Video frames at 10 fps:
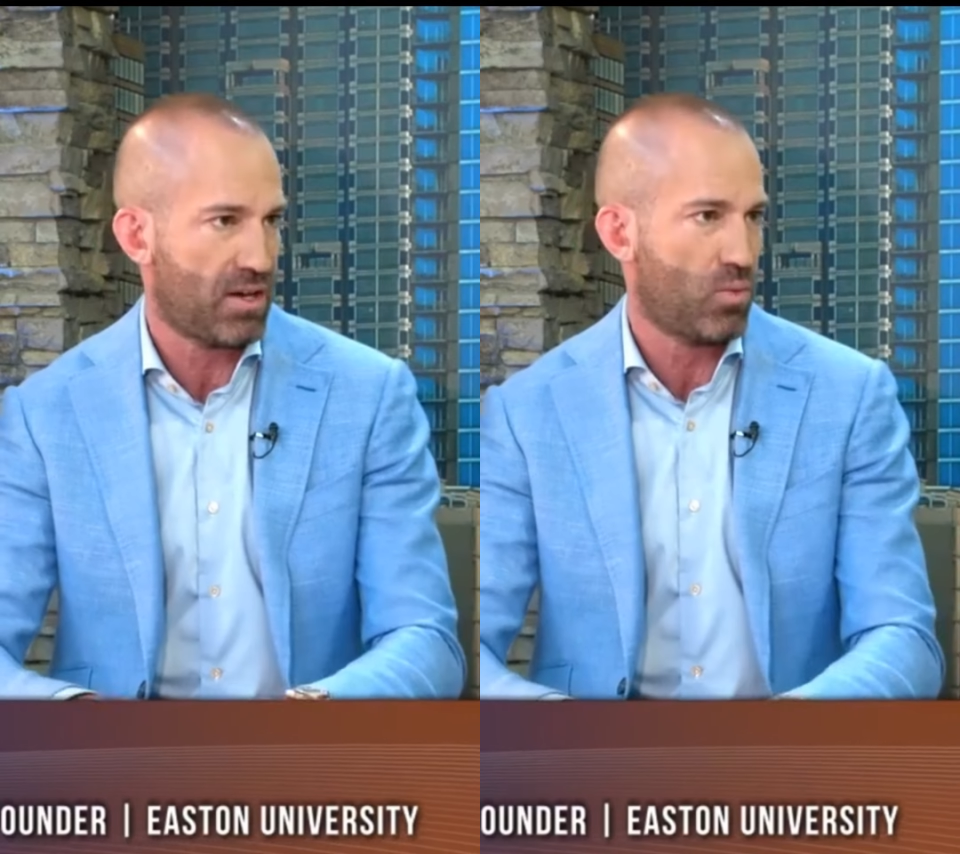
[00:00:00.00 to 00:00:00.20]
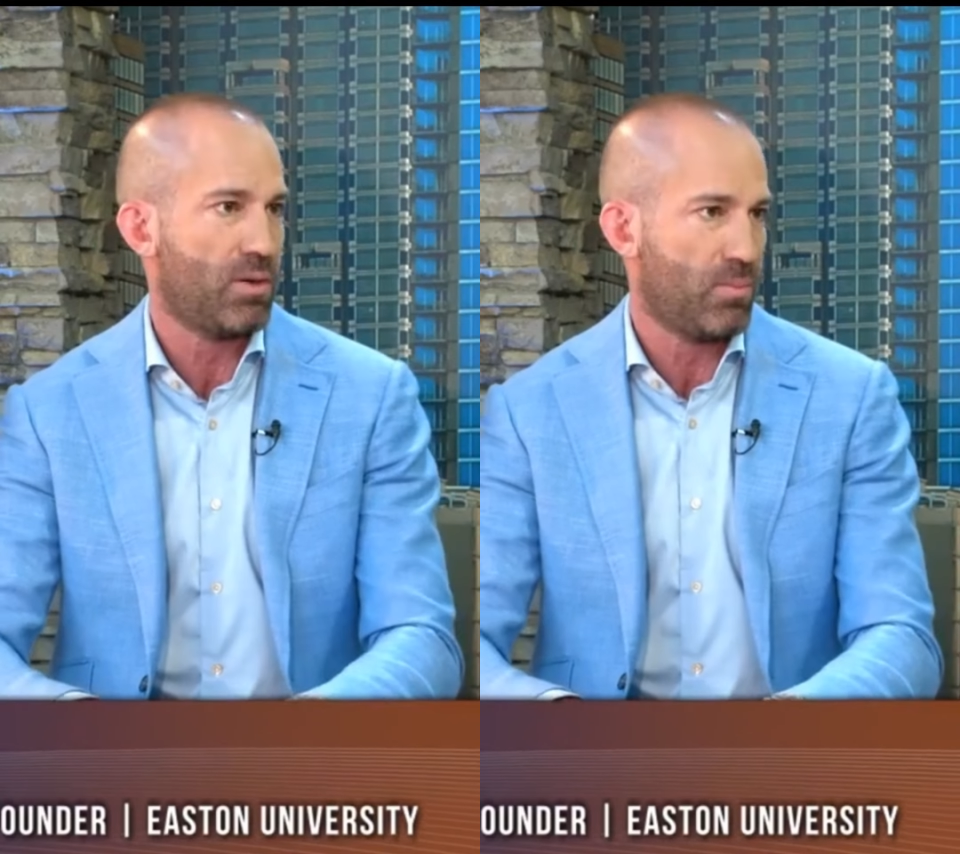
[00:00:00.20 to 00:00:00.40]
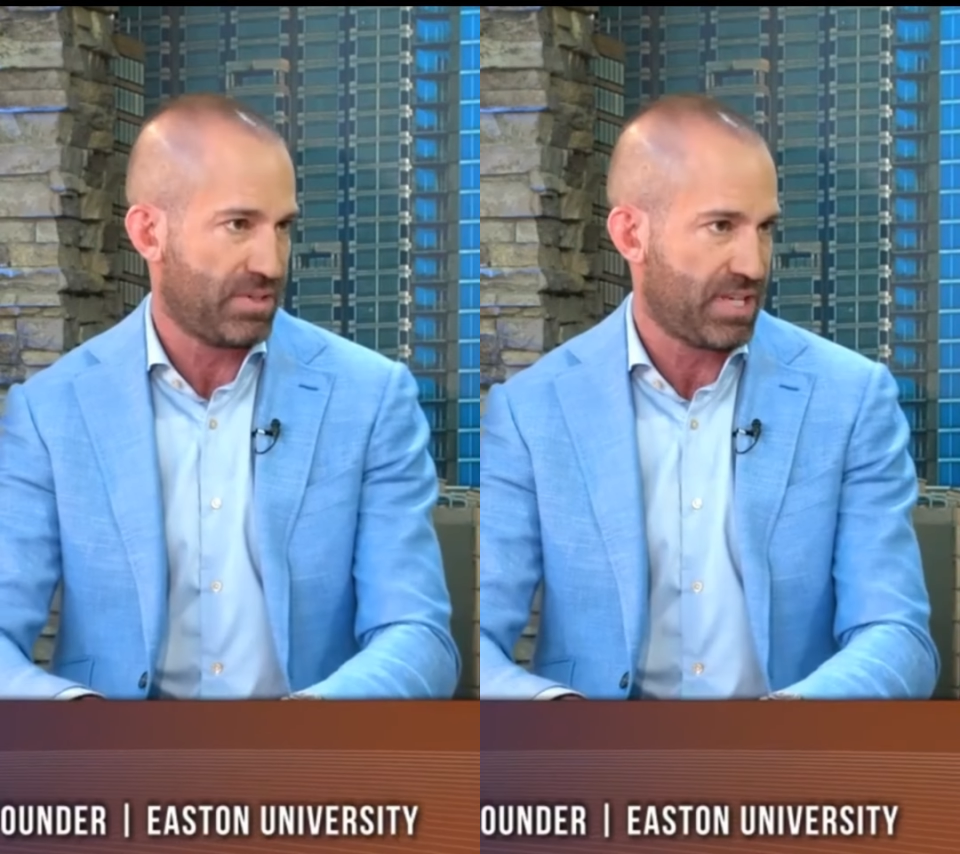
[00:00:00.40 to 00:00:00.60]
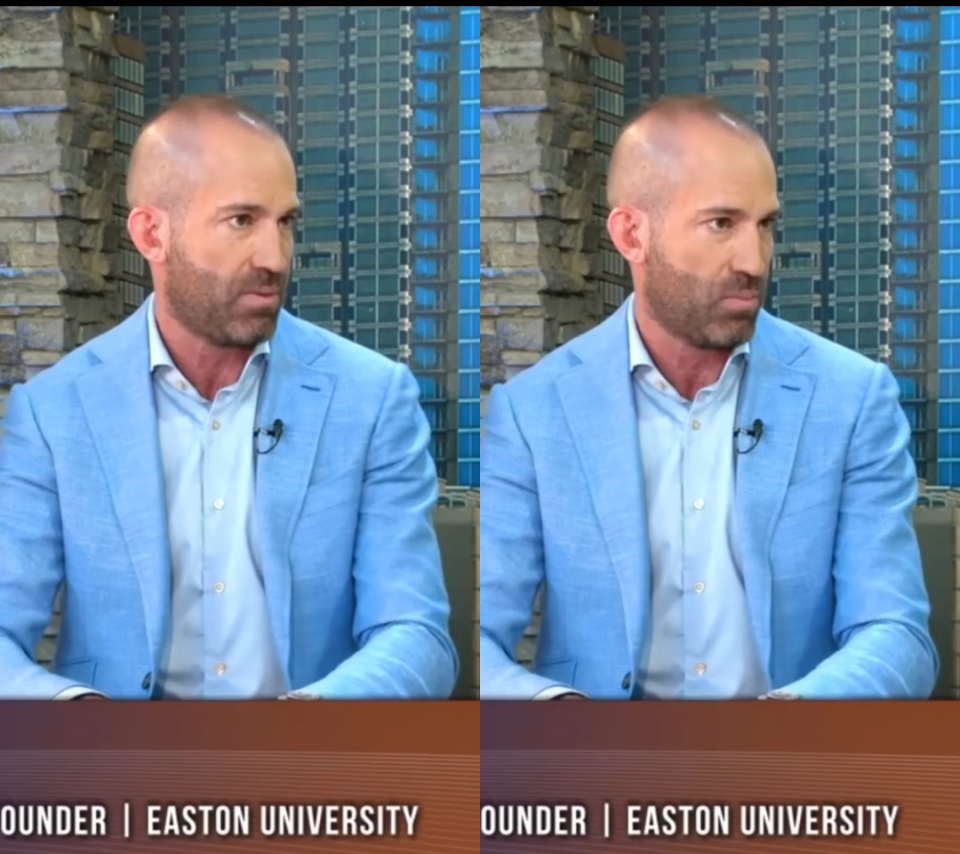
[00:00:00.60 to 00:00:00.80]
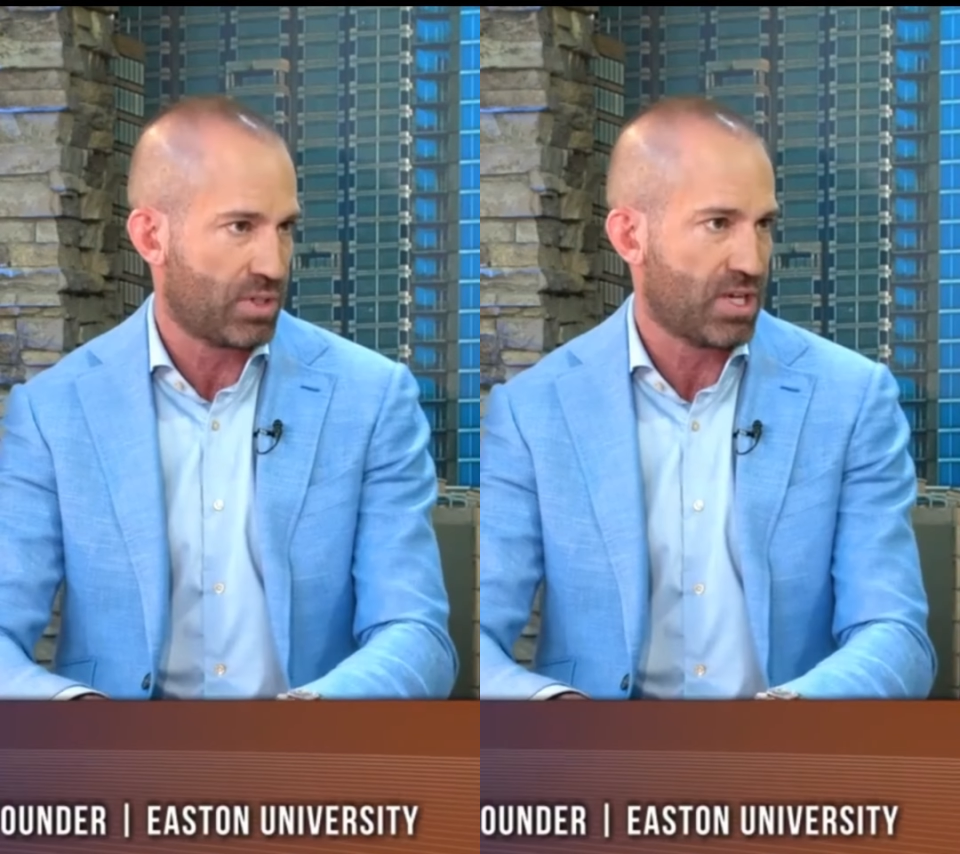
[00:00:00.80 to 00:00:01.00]
I want to
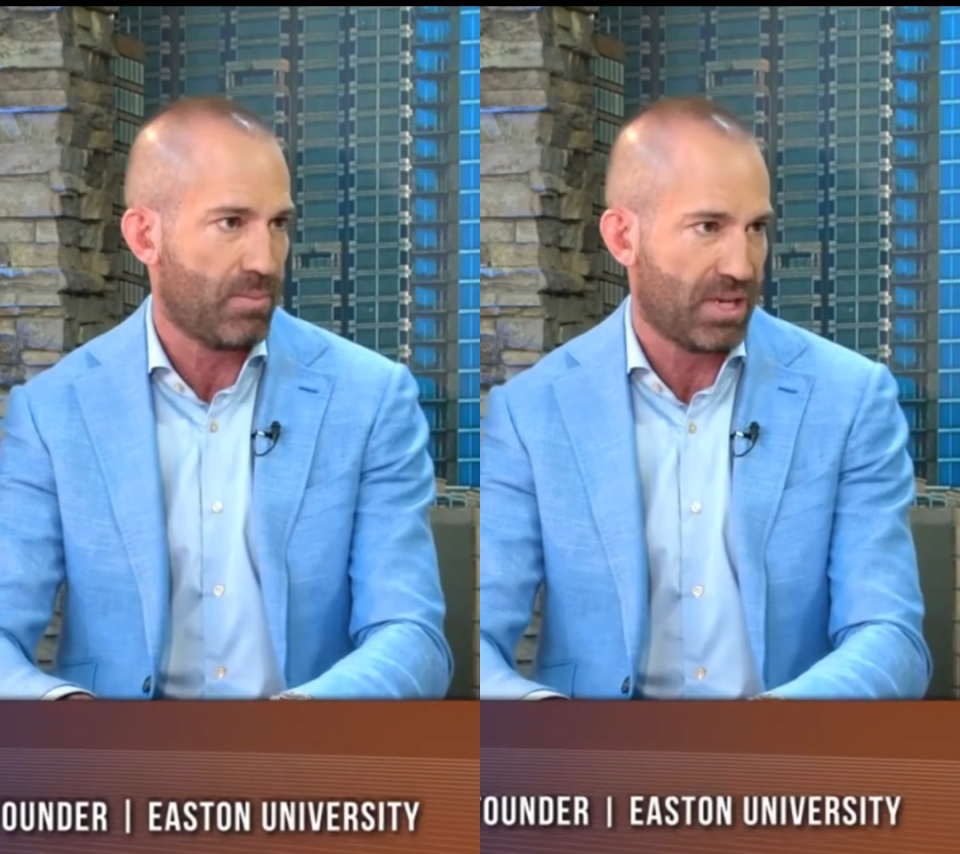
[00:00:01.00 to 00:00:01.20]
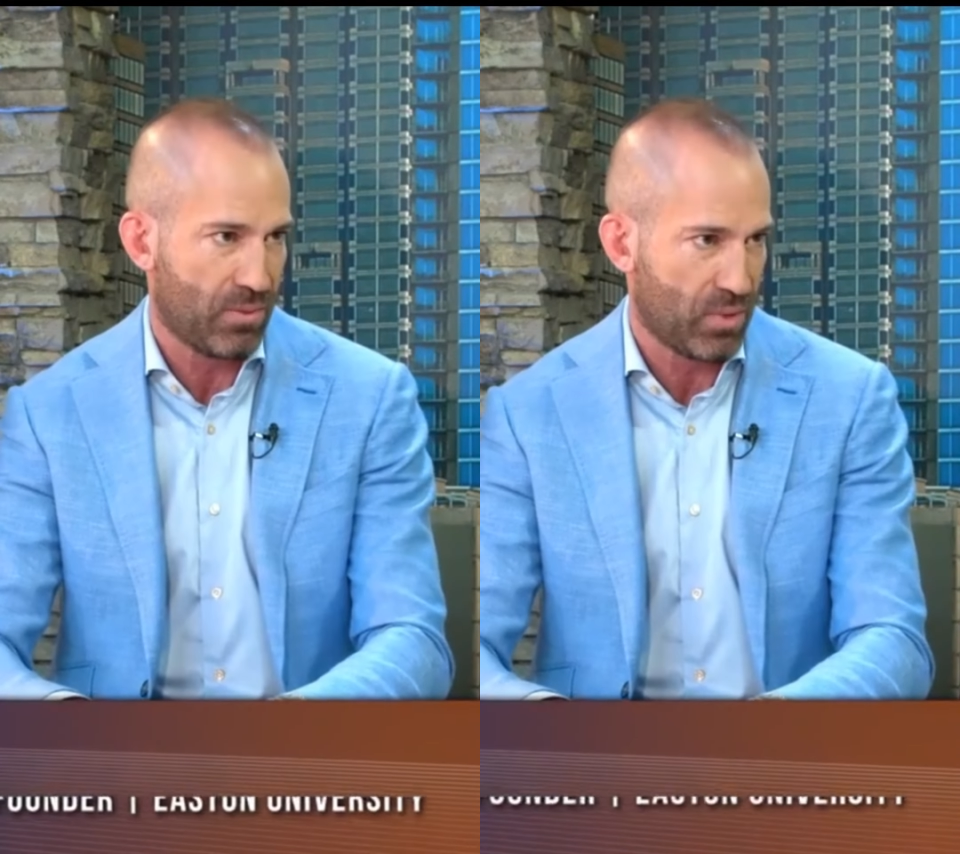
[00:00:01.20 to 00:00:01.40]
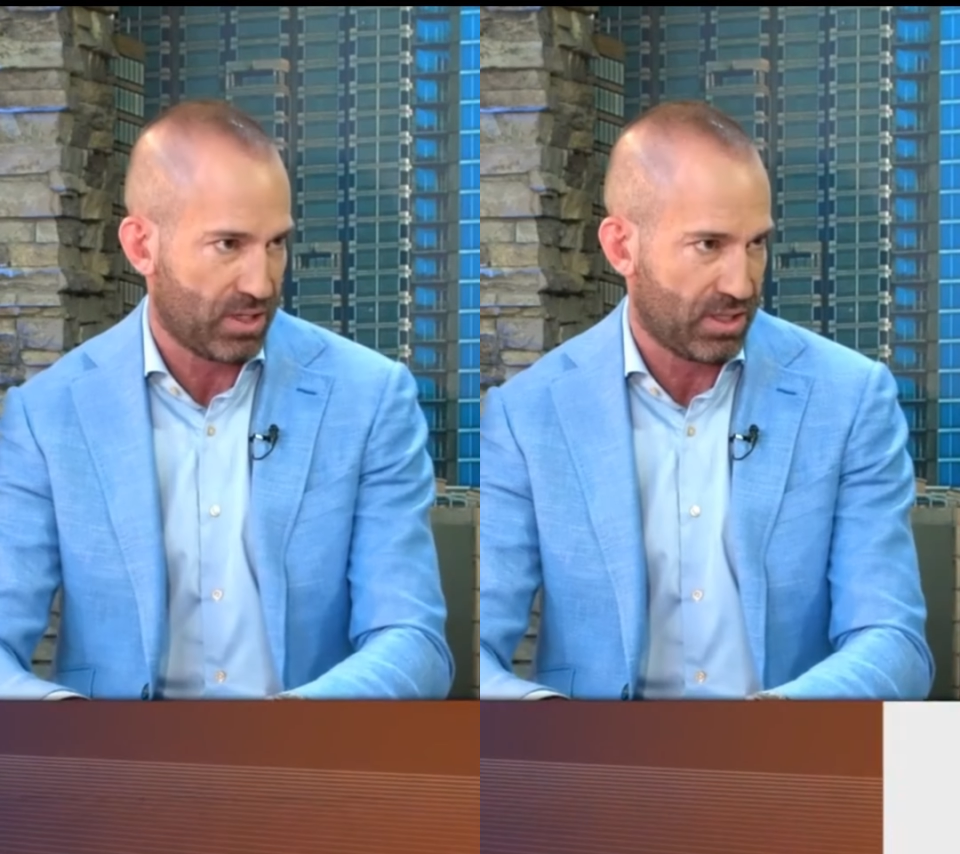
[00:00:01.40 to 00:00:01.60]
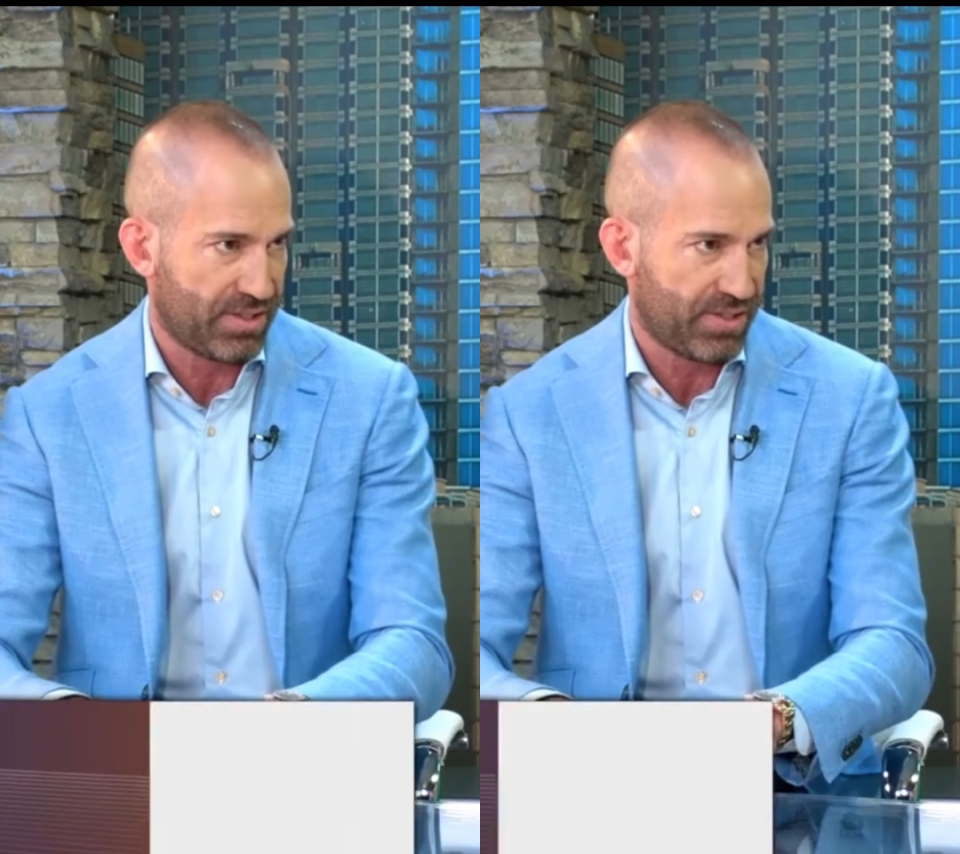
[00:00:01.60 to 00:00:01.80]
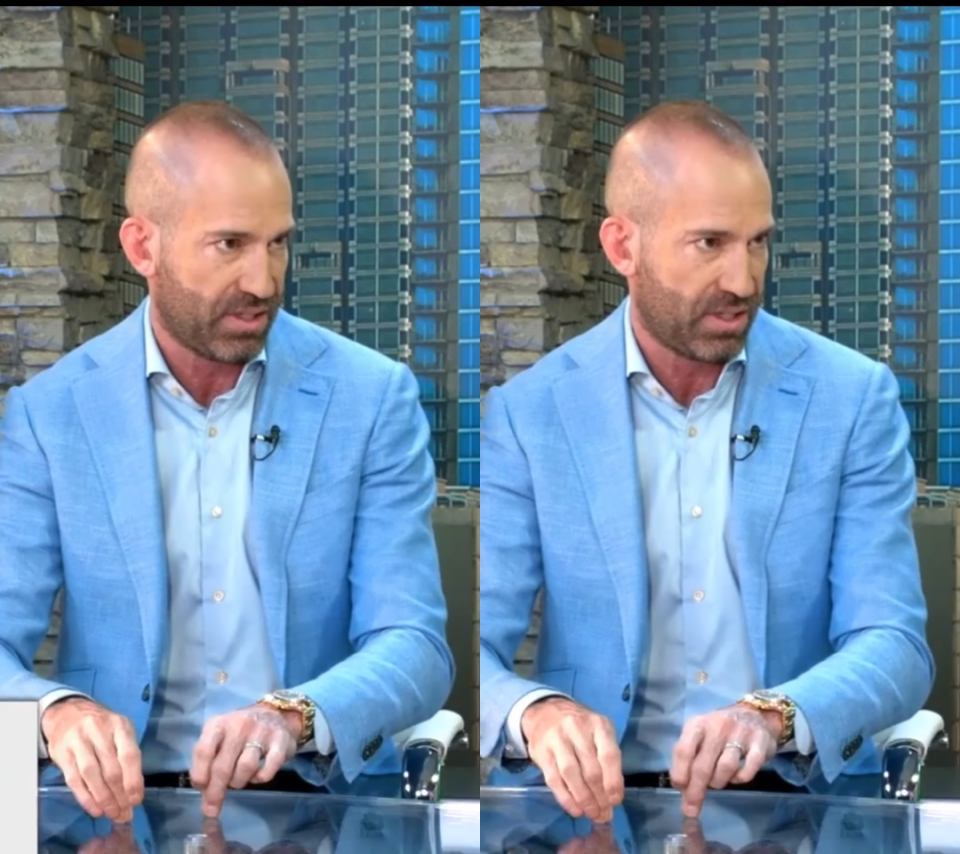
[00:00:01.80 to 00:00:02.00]
take more time, and I want to
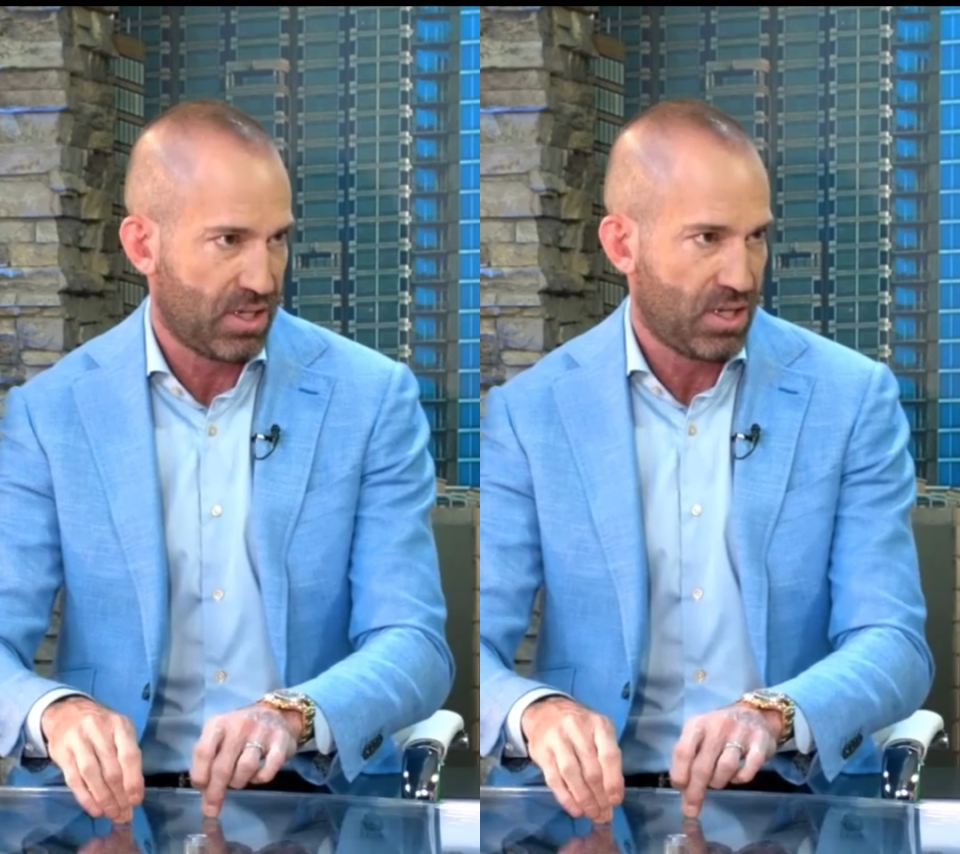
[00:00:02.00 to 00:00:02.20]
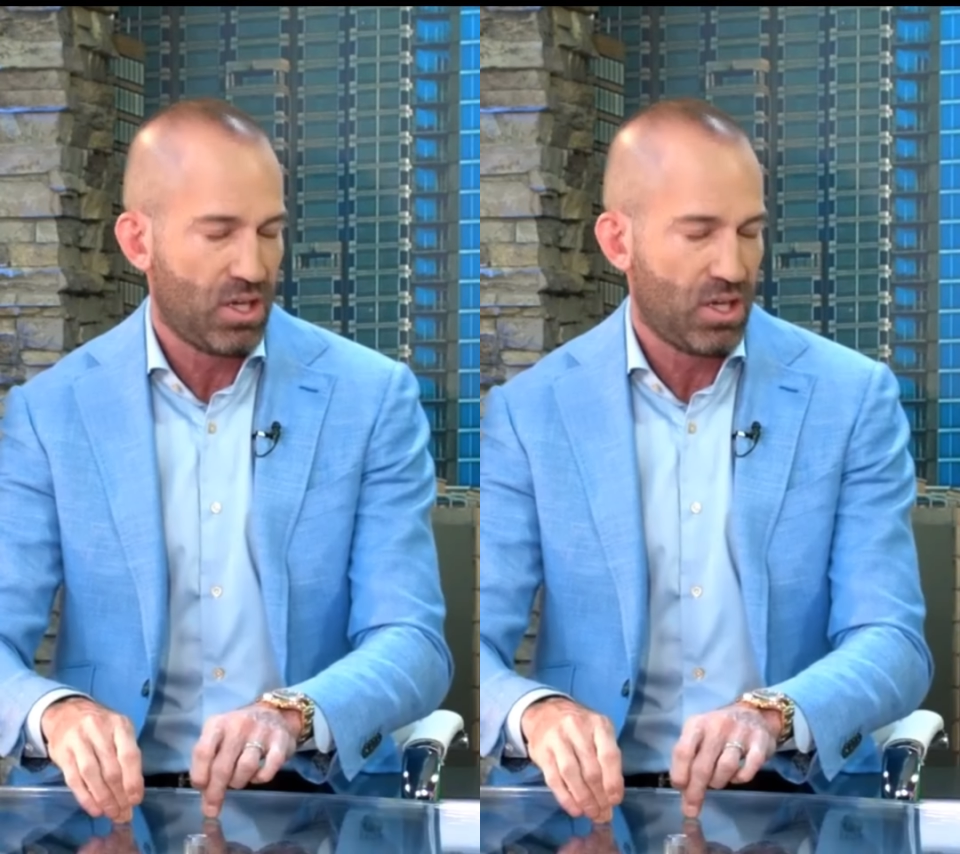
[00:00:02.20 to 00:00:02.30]
listen. Sure.